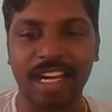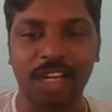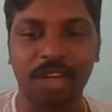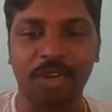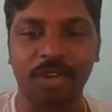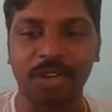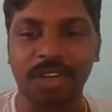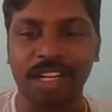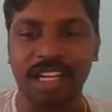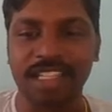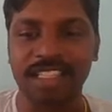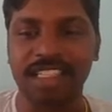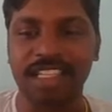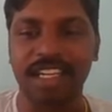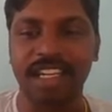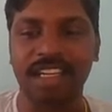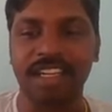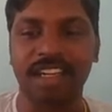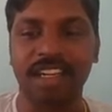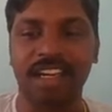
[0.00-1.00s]
It took less
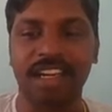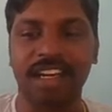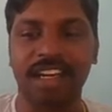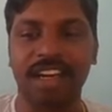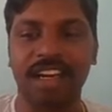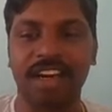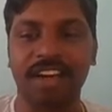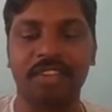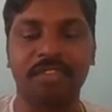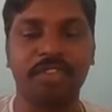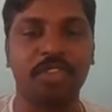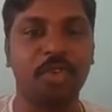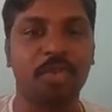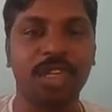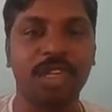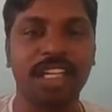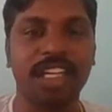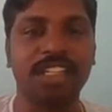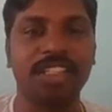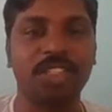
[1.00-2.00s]
than a few
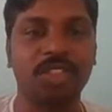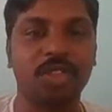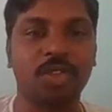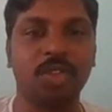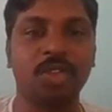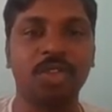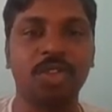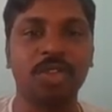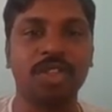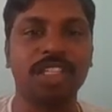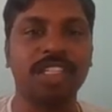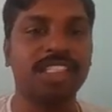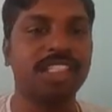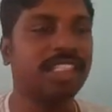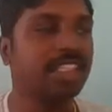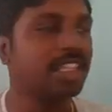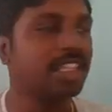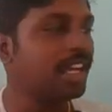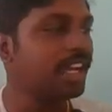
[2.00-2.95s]
minutes to do this,